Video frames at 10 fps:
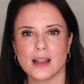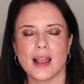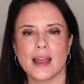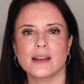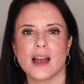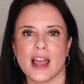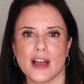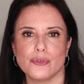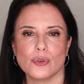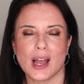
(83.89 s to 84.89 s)
like
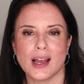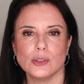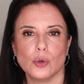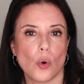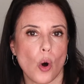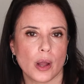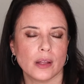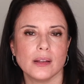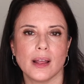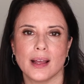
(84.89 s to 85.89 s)
avocado
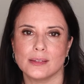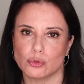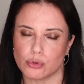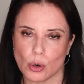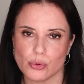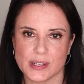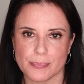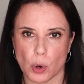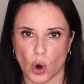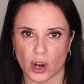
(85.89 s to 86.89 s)
oil and
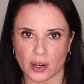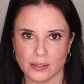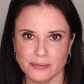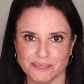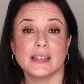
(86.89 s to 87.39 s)
rosehip oil.